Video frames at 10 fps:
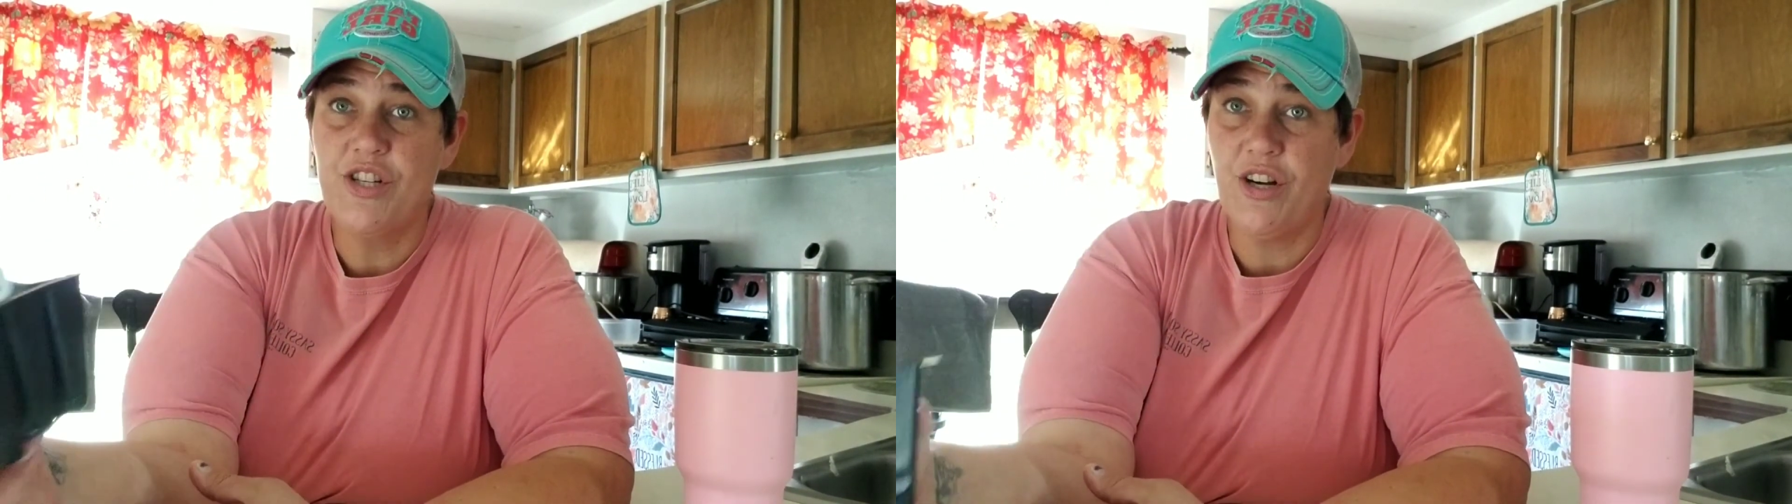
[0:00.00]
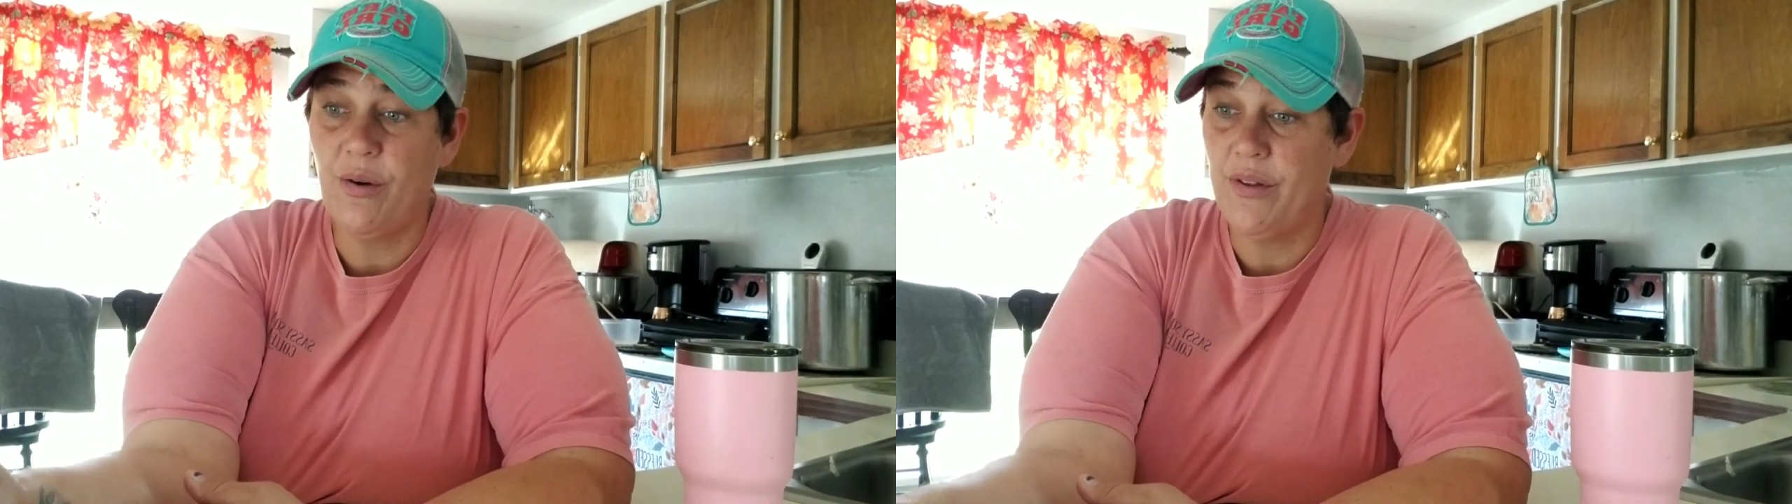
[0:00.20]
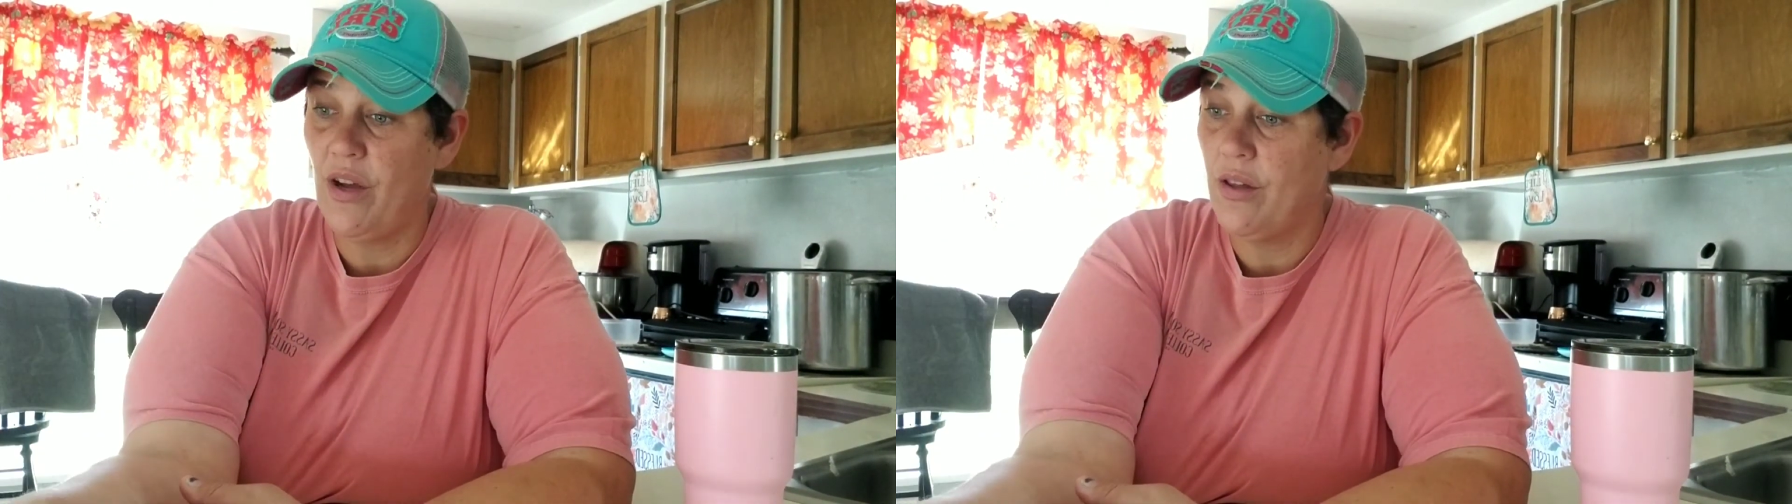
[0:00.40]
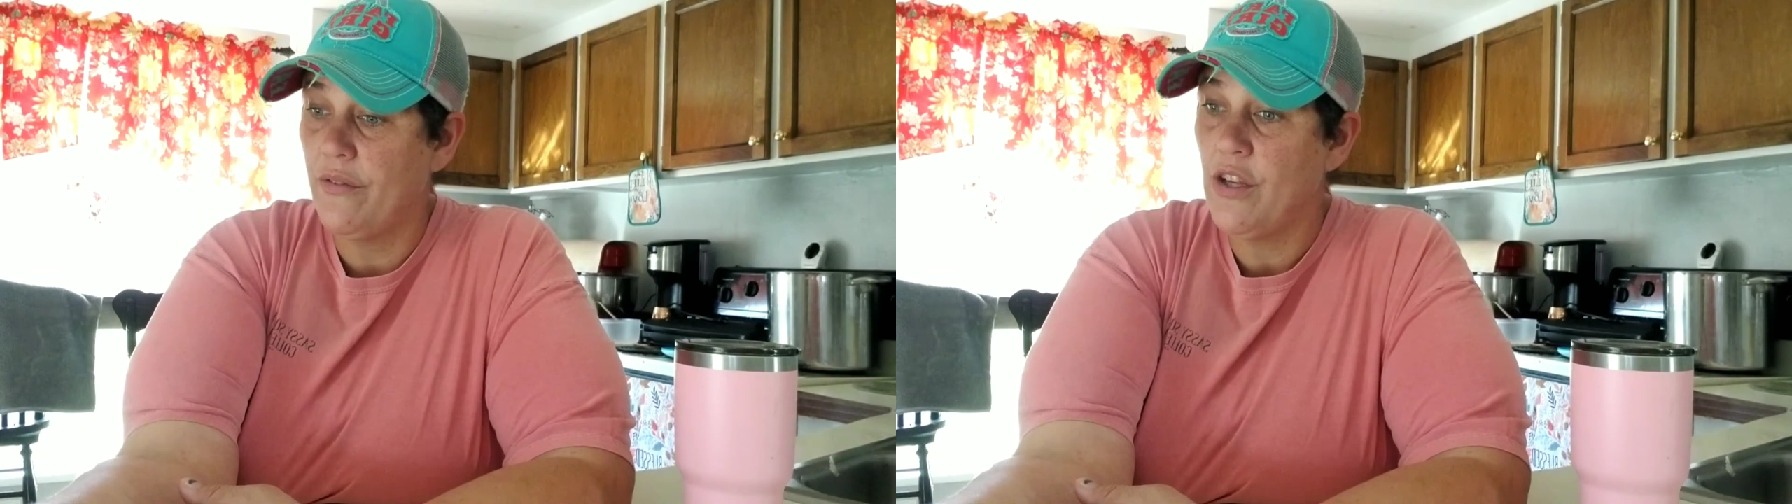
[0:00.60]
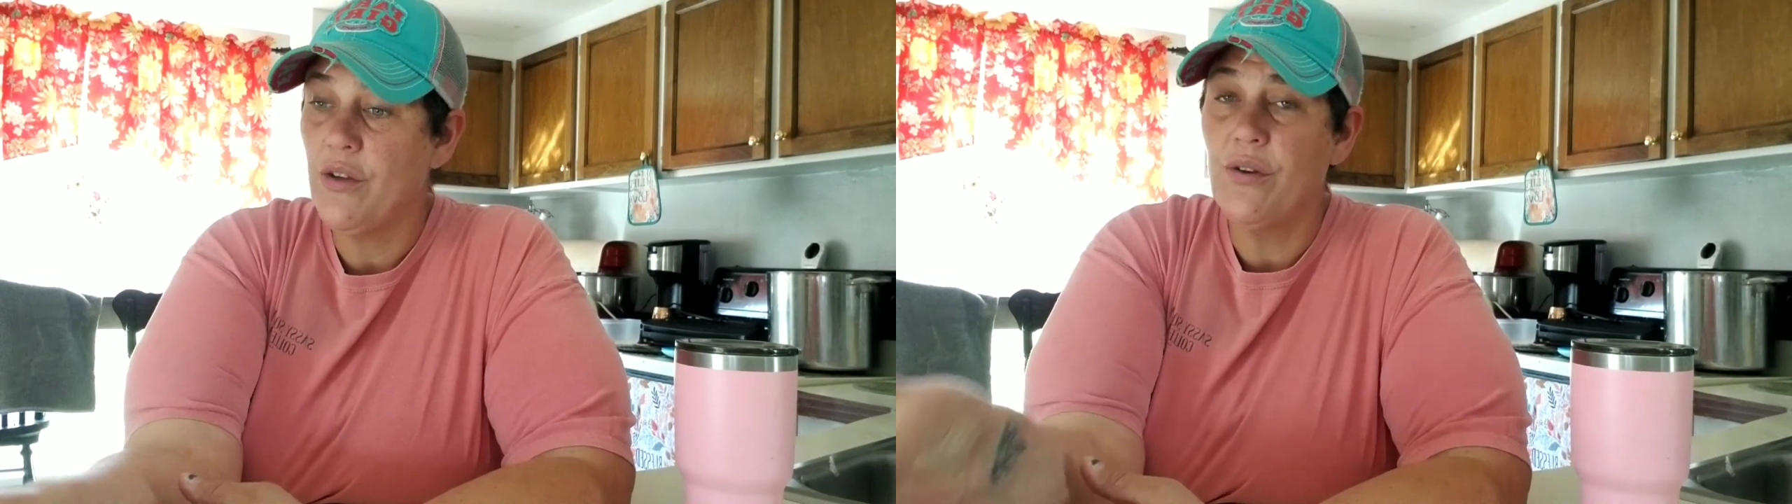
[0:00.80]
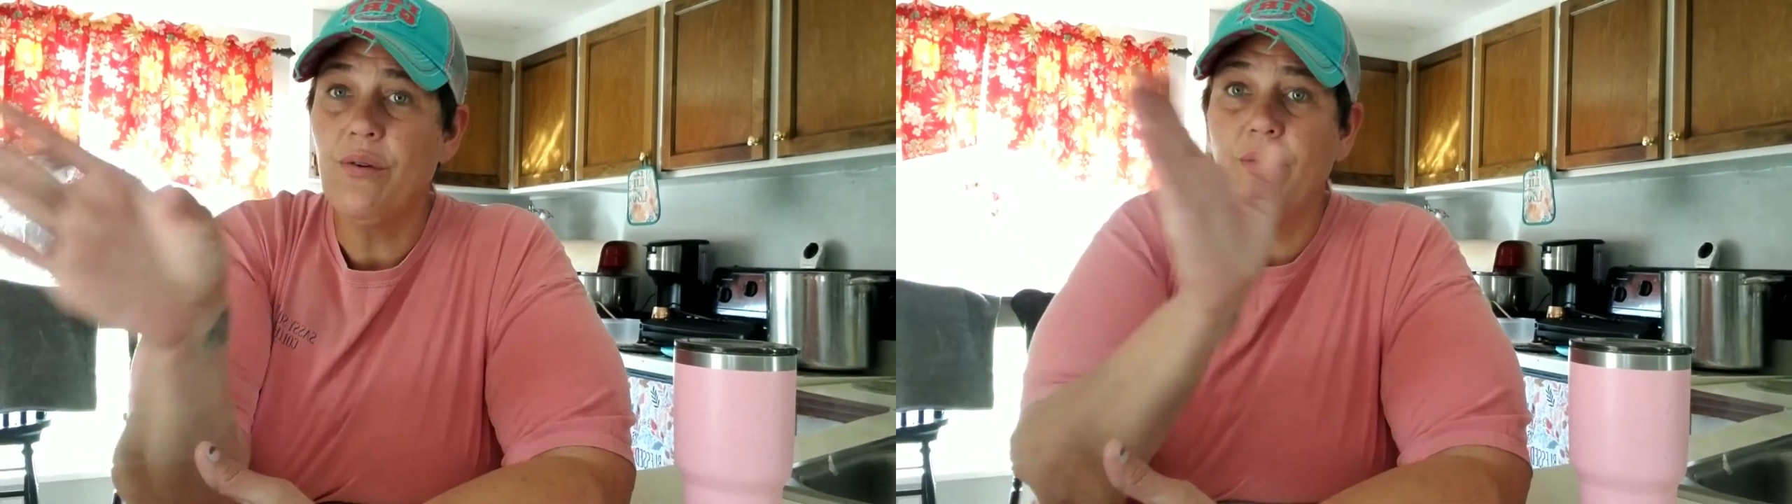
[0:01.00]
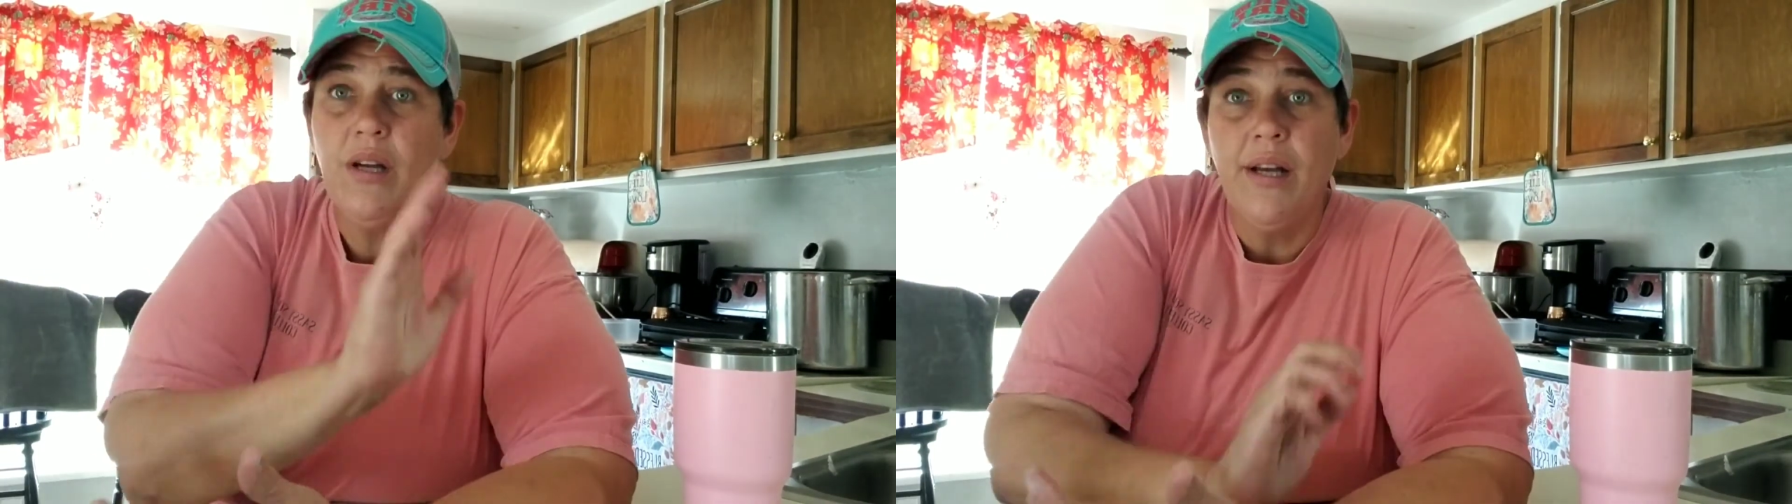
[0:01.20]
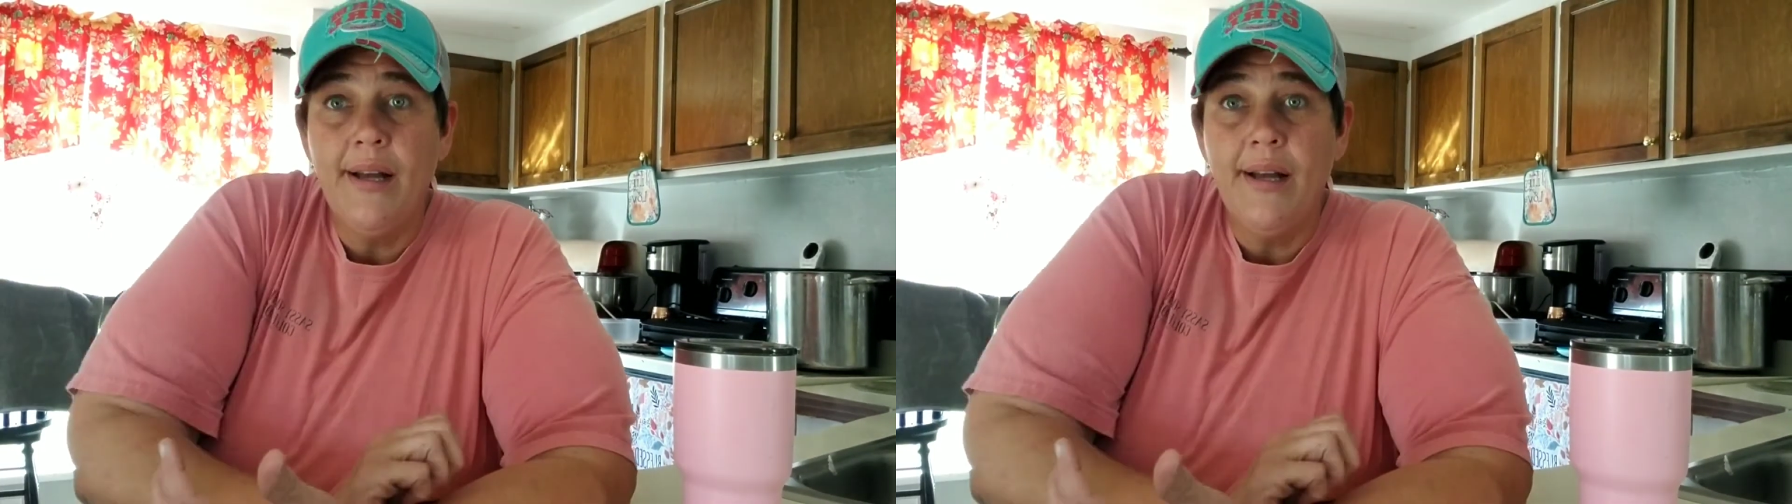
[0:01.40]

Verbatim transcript: share it with all of you.